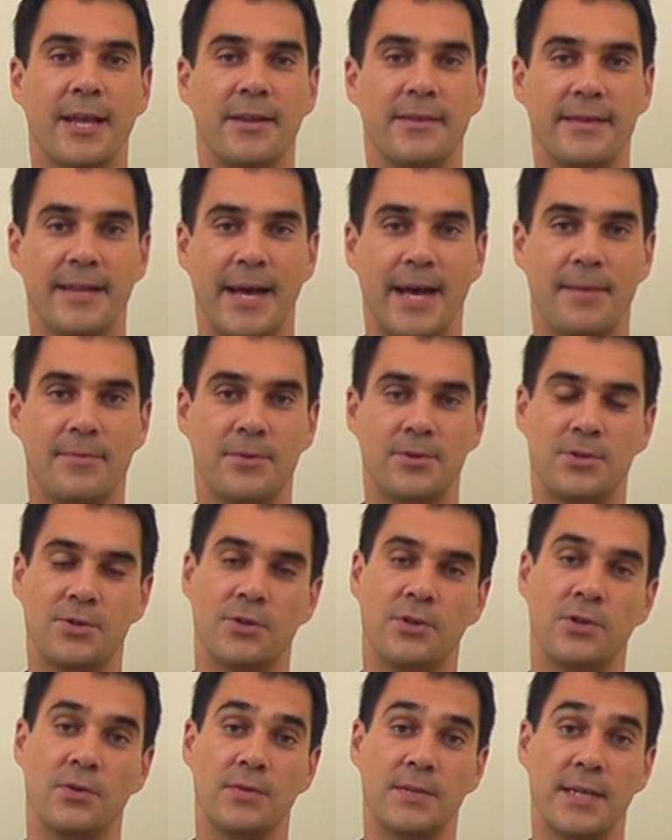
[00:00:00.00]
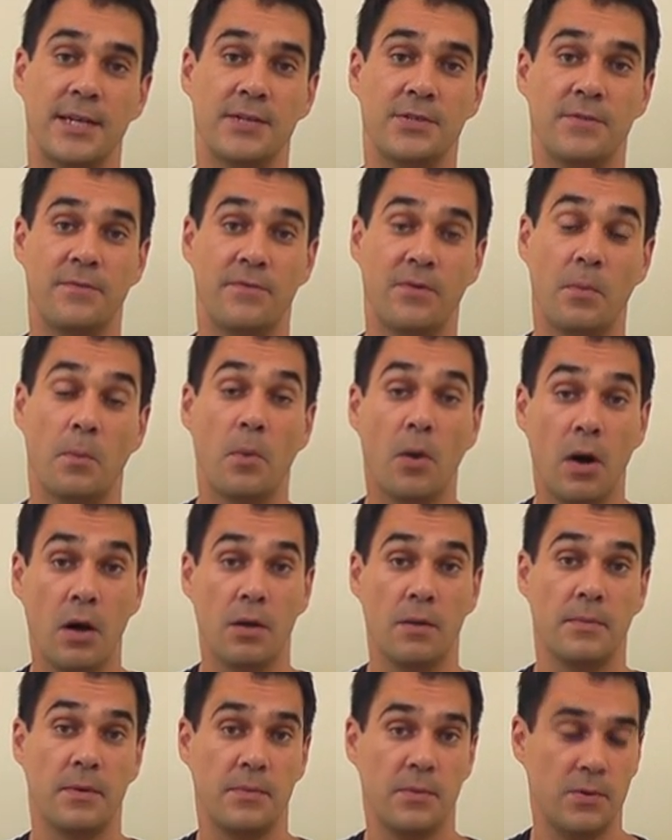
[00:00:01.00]
at the tablature notation for
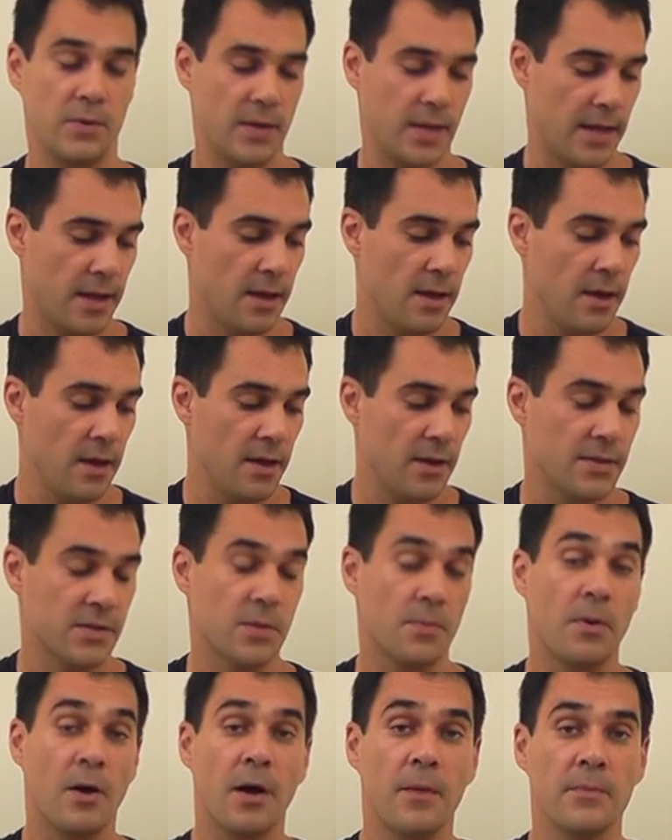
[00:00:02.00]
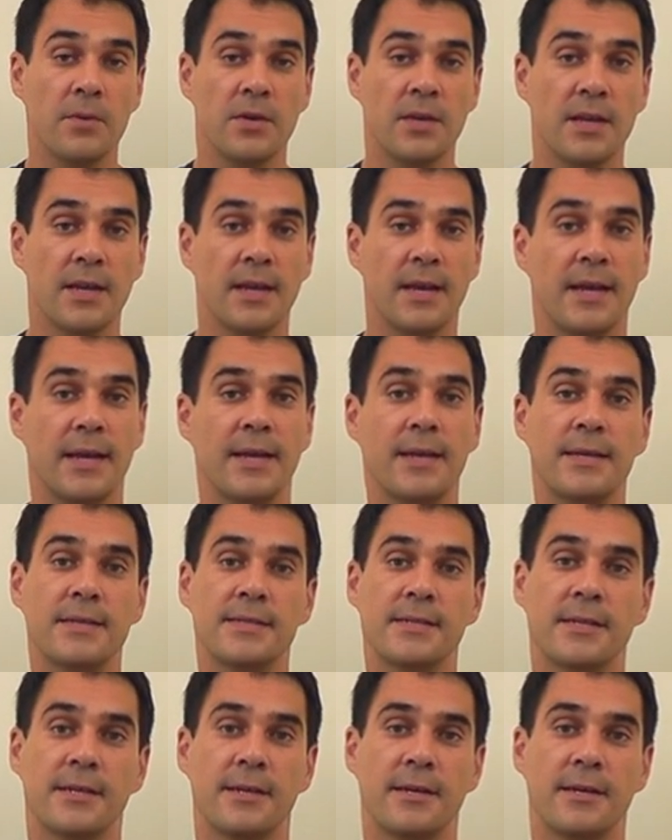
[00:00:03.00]
palm muting. So palm muting is